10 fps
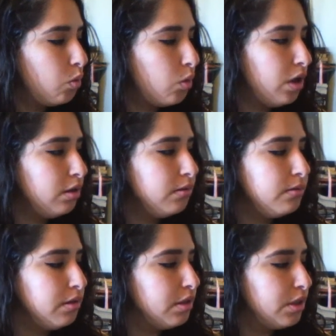1,
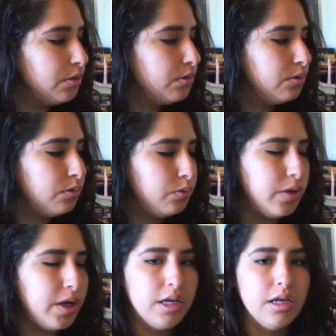2,
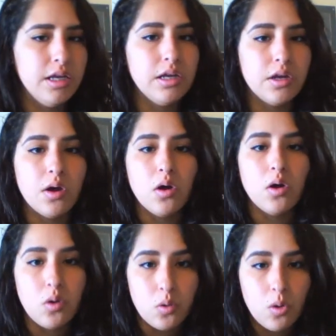ready,
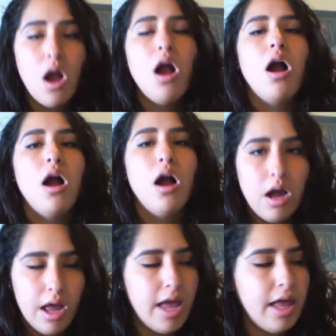go.
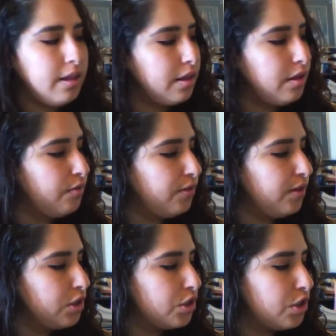And the
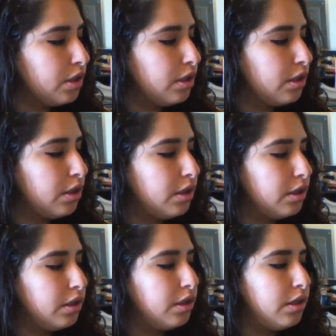
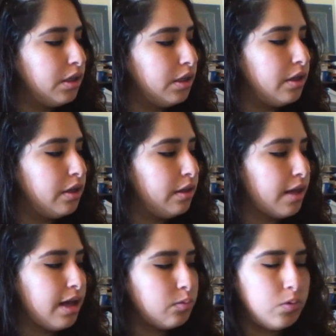vision
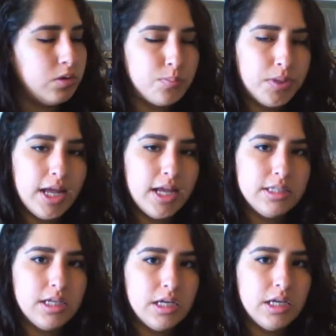that was
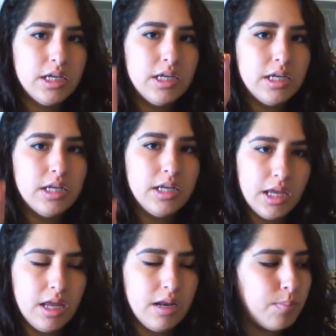planted
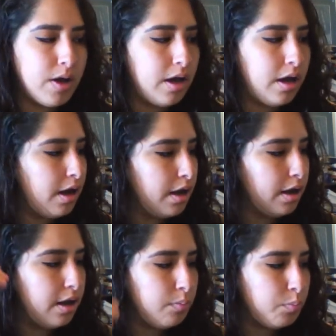in
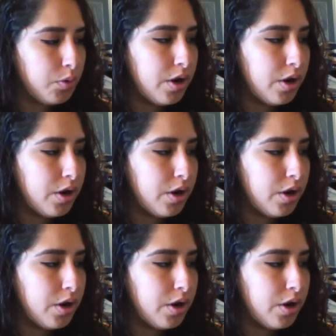my